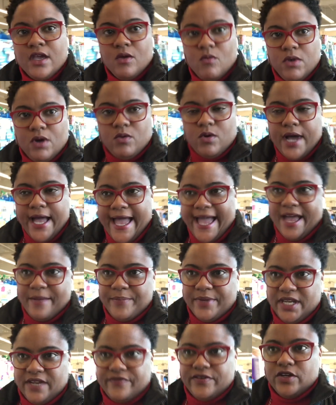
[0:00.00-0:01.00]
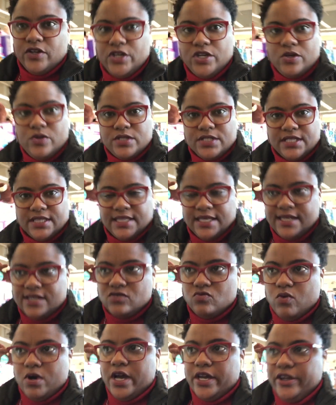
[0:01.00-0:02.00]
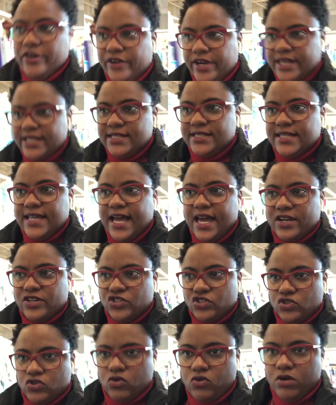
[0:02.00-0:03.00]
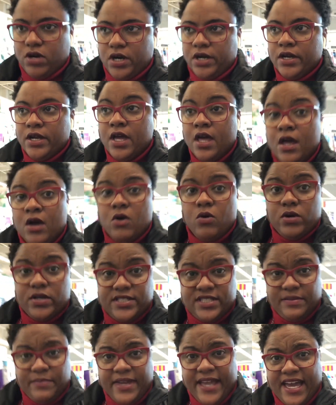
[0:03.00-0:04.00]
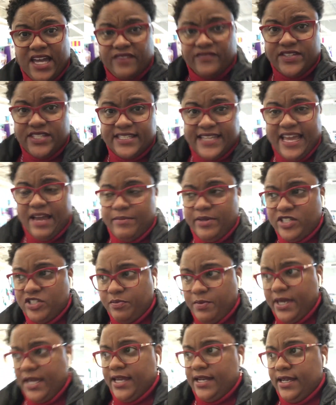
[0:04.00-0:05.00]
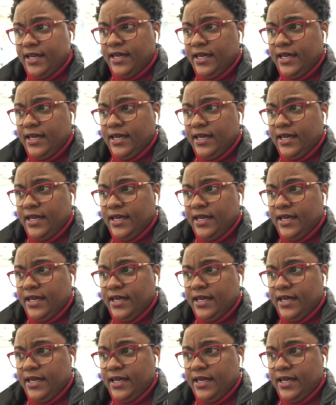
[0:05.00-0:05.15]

what will happen if you're using these while you're inside a store or some kind of establishment,